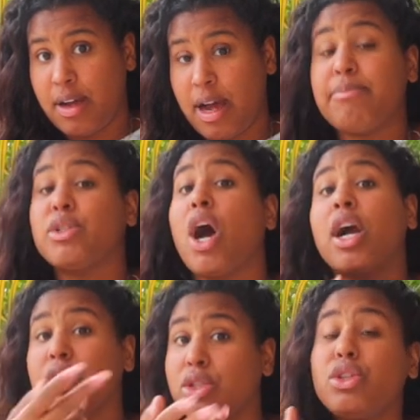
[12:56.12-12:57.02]
I'm
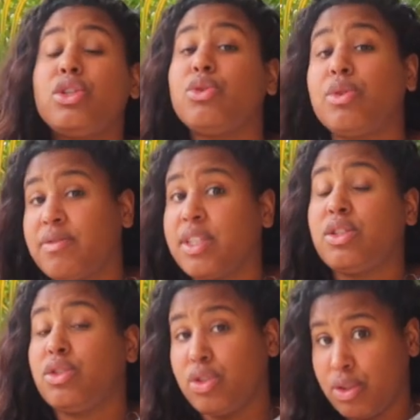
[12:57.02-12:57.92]
talking to you if
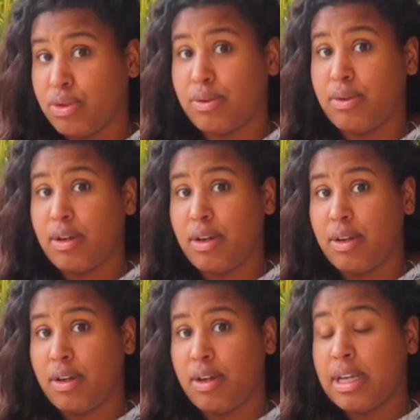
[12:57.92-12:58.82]
this is you.
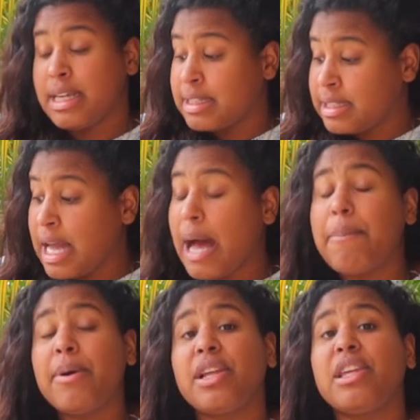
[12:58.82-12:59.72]

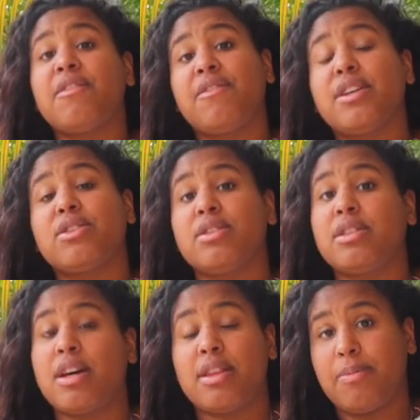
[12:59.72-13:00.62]
Stop putting your fears
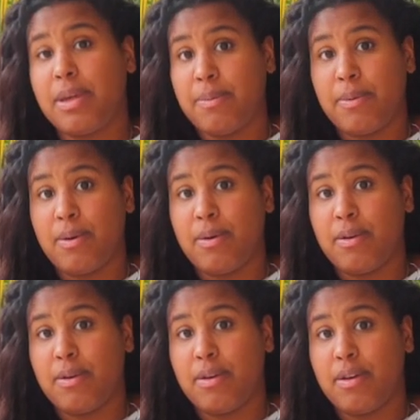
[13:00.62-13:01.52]
onto other people.
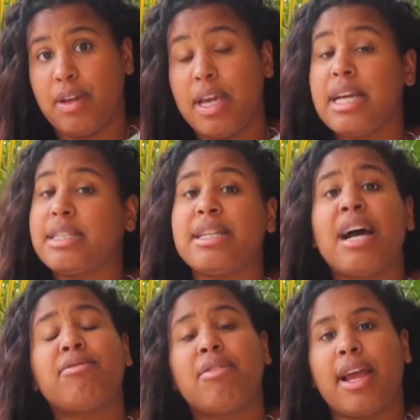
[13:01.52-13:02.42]
It's
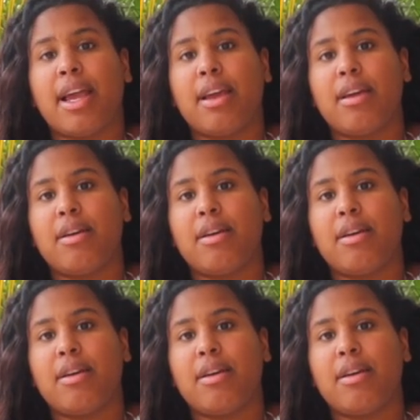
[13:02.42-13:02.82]
not right.